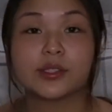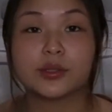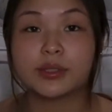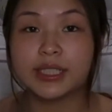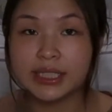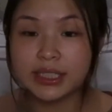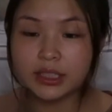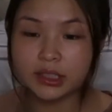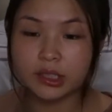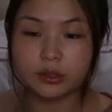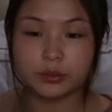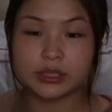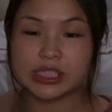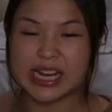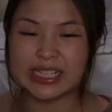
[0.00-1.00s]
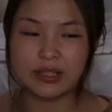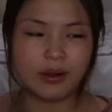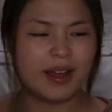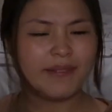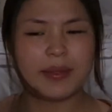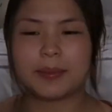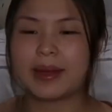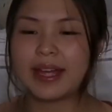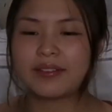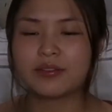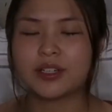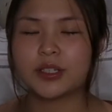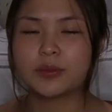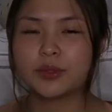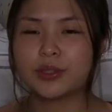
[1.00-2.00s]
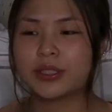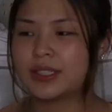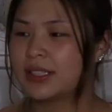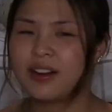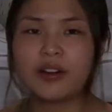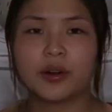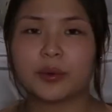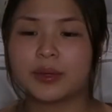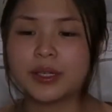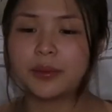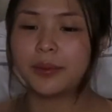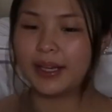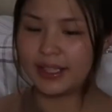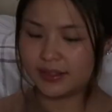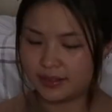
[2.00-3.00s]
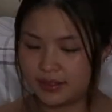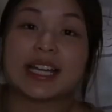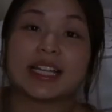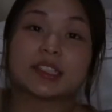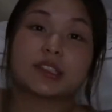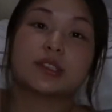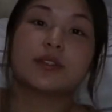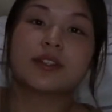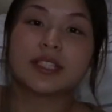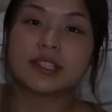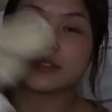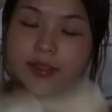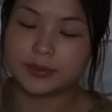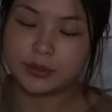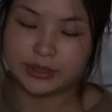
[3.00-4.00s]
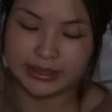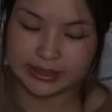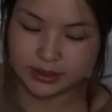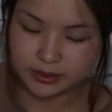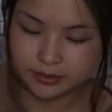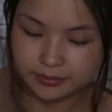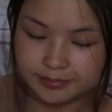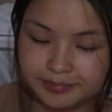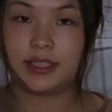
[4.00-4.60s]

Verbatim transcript: Uniqlo, which I don't have the bag for anymore. I don't know where it went. I got two things from Uniqlo.